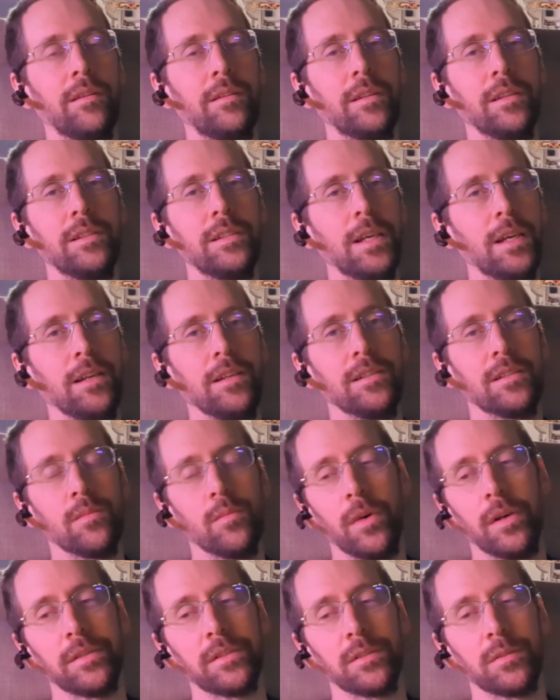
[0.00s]
the tendons and
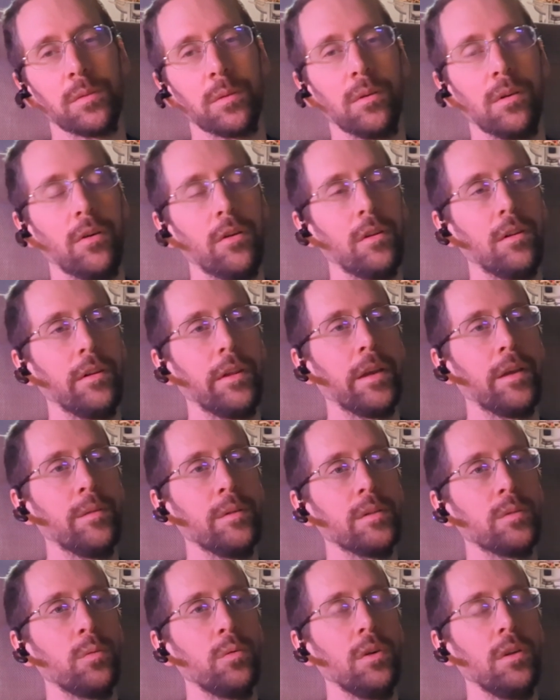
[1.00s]
muscles would grow, the
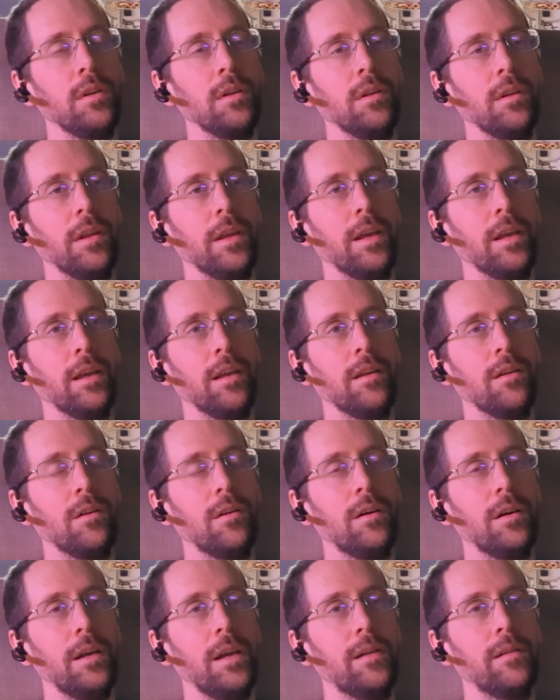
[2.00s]
ligaments wouldn't, and
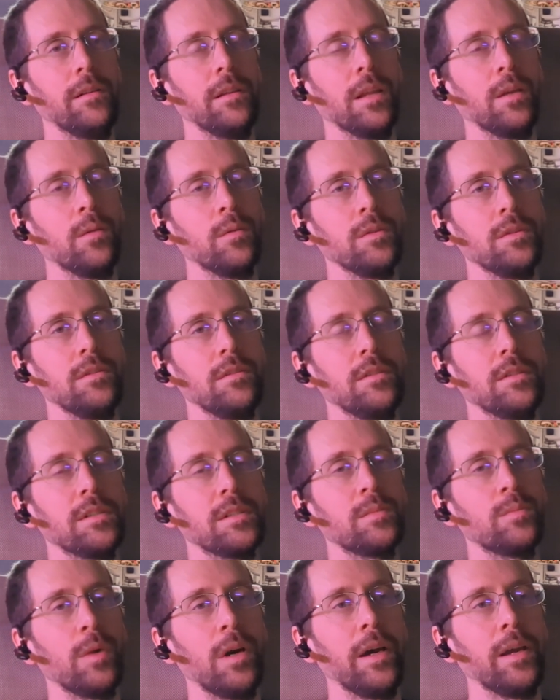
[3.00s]
the
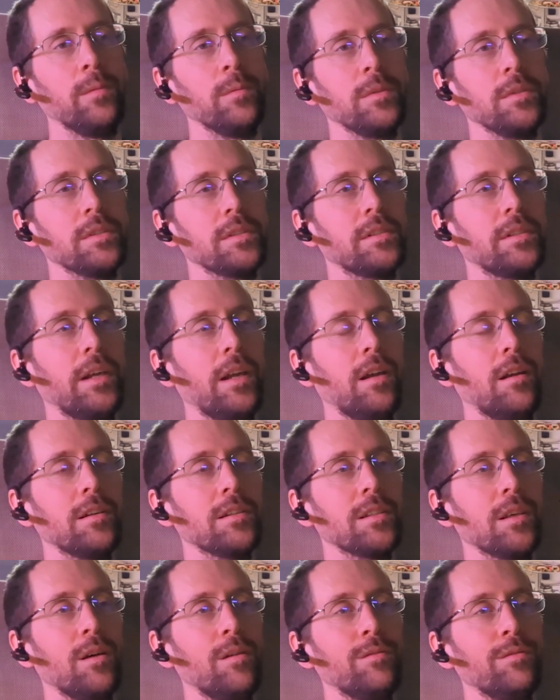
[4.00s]
spine would just tear
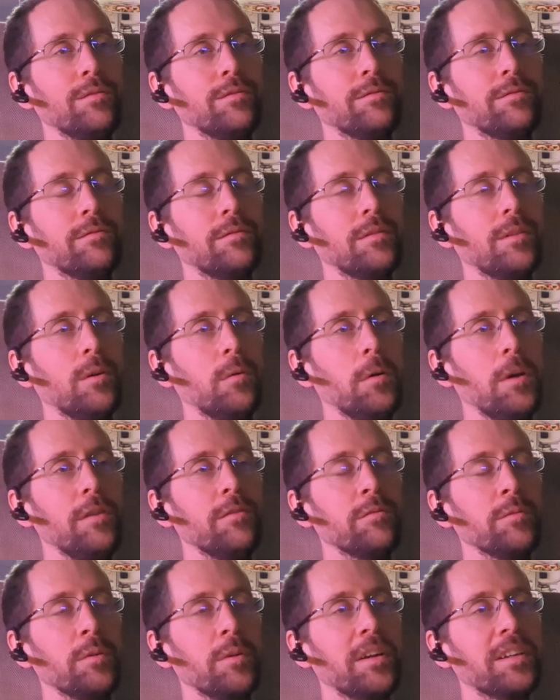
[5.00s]
itself away
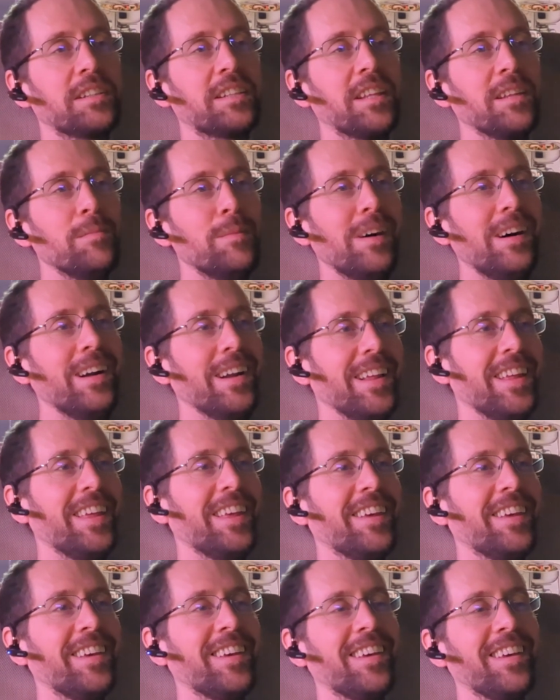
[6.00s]
from the rest of the body.
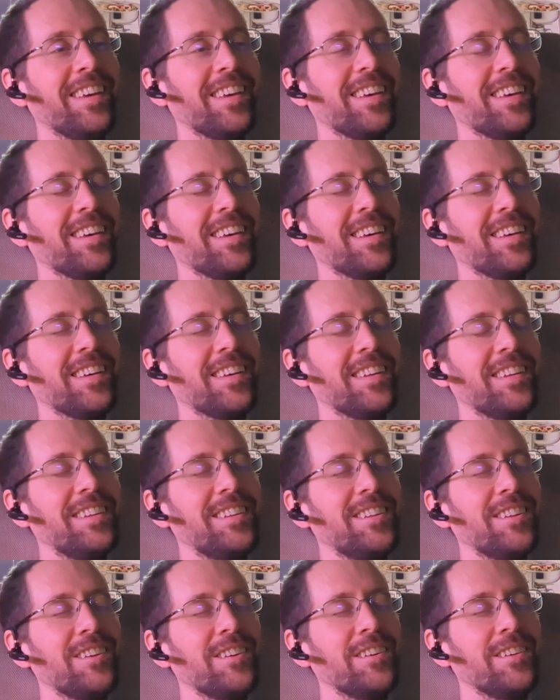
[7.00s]

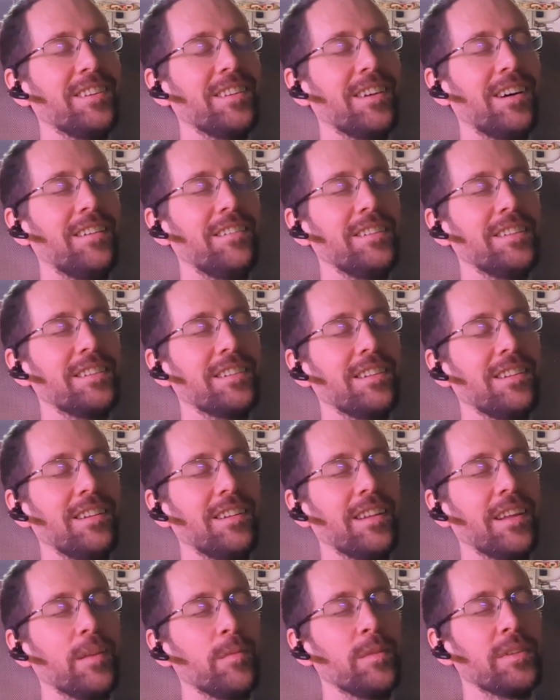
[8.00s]
So obviously the
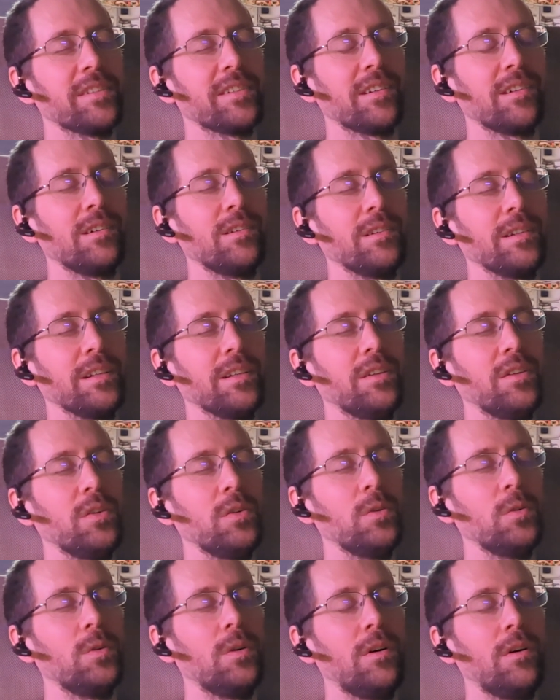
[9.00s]
ligaments are growing
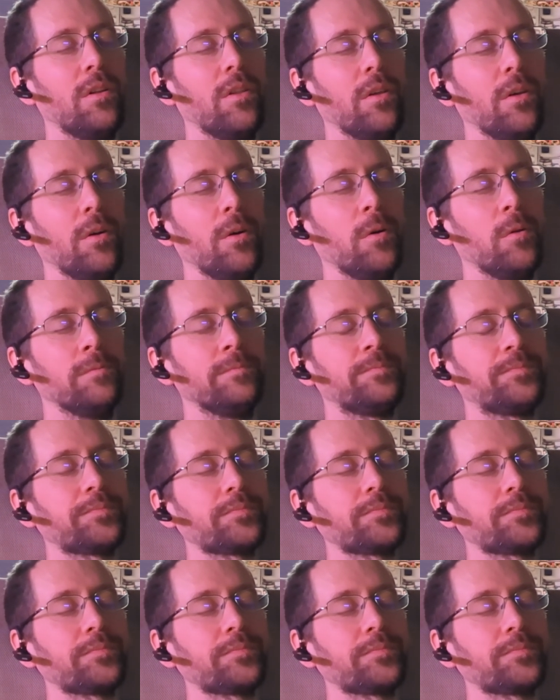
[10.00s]
too, although